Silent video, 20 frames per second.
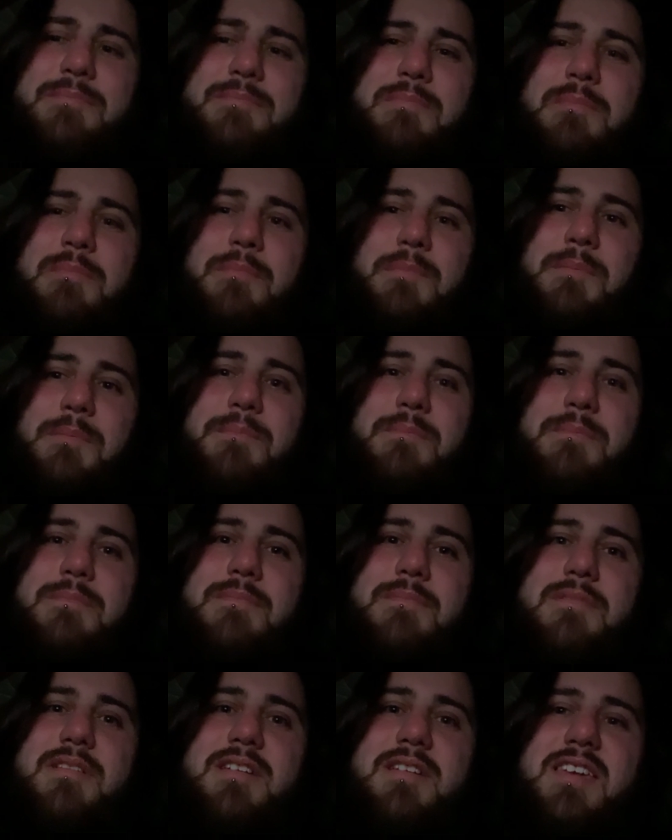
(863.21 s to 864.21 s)

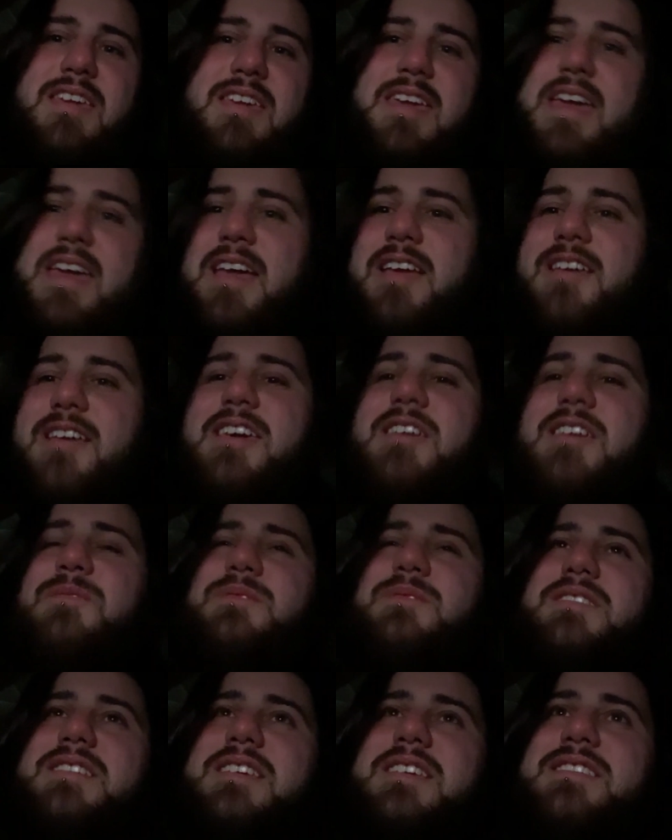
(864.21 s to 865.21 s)
but yeah,
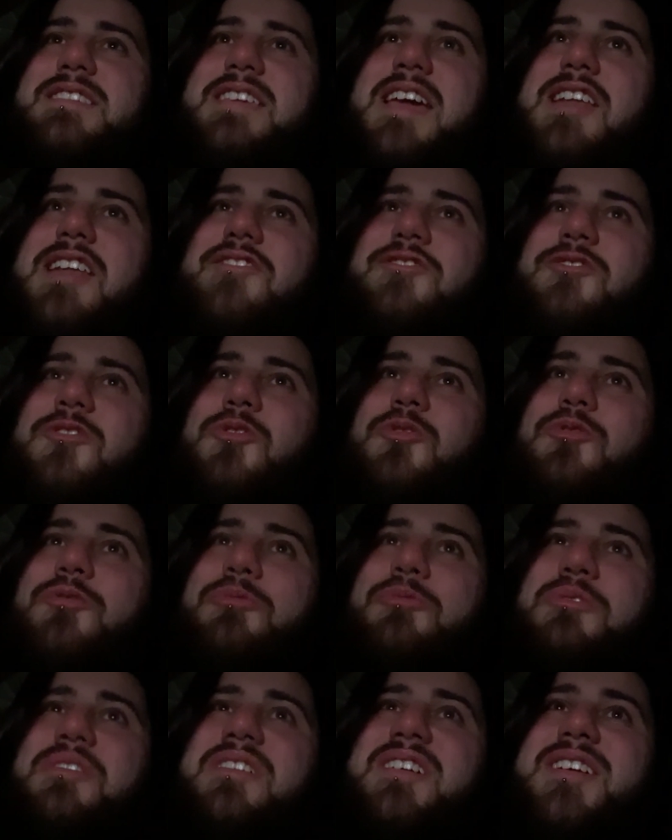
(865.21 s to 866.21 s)
it's kind of cool.
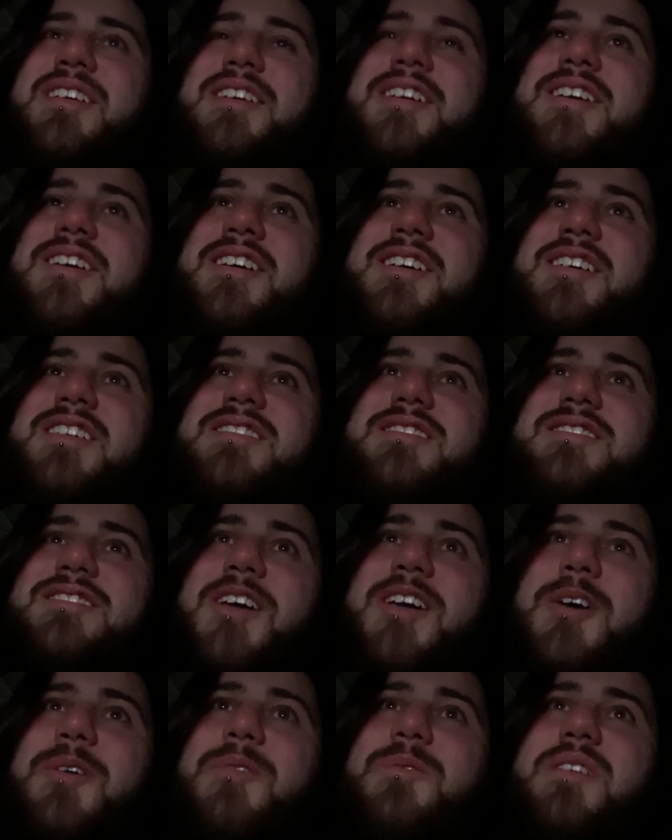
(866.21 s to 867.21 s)

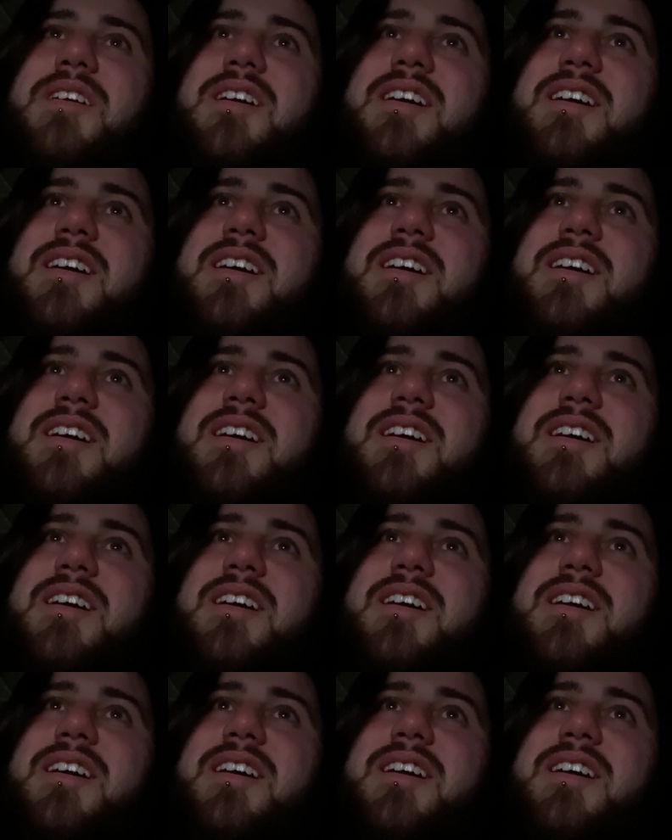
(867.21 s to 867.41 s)
So,